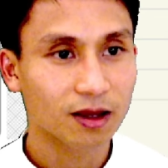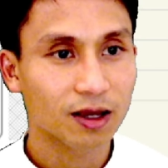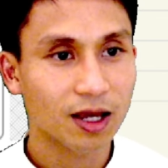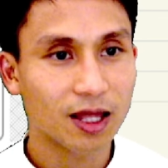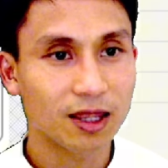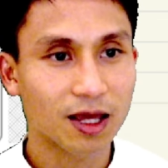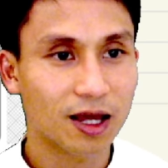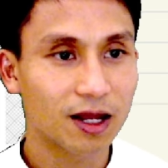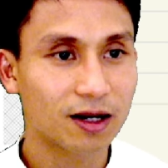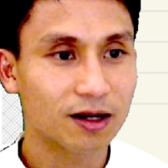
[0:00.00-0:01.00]
And
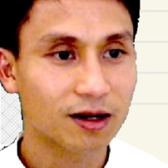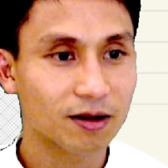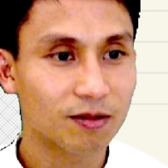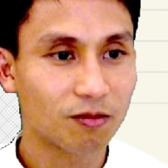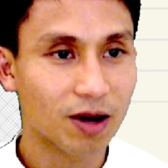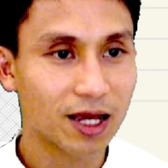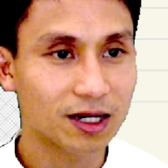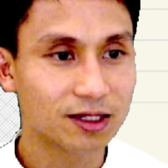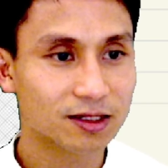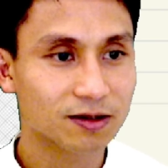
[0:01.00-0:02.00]
then
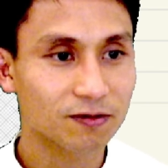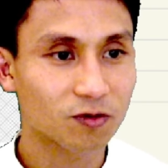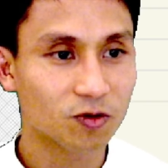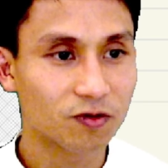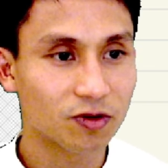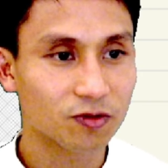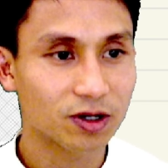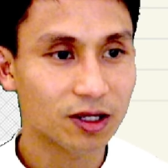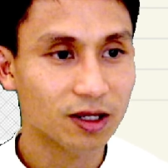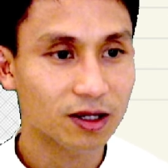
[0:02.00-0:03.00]
minus 4 over
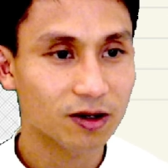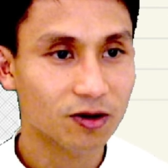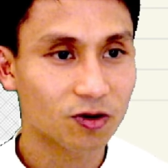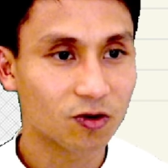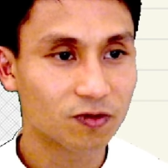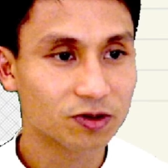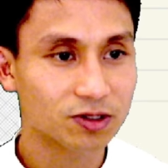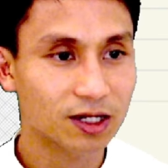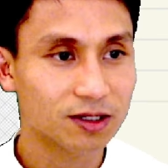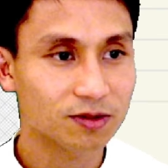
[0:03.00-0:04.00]
3 over
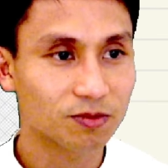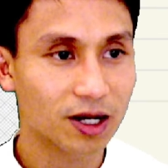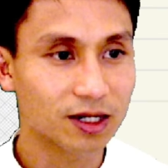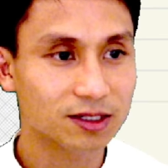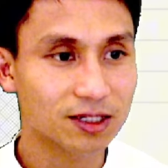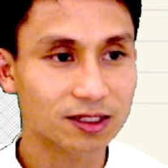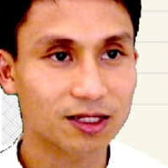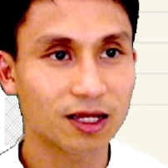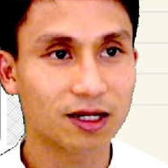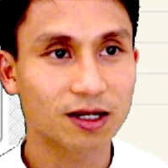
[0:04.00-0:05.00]
6 minus
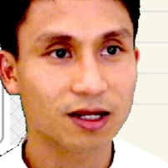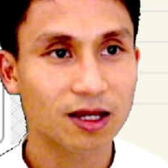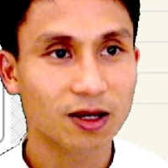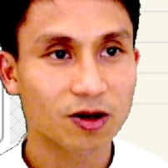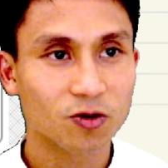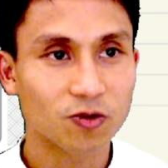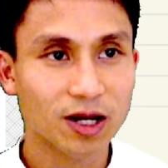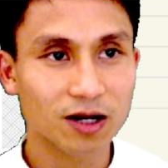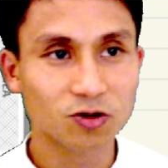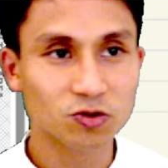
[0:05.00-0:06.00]
16. We got
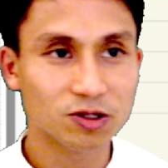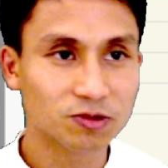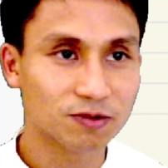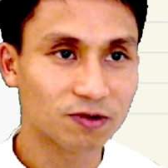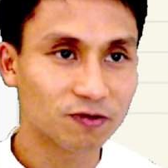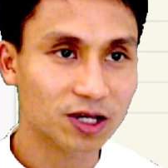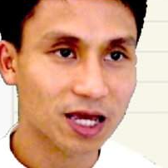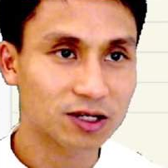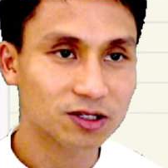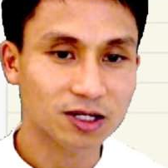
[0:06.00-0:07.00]
to do some
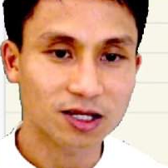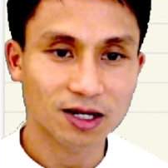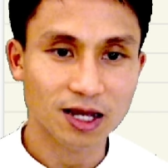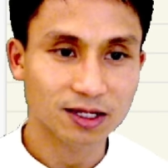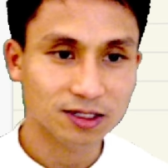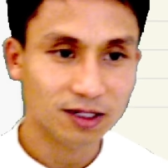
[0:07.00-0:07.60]
simplification here, guys.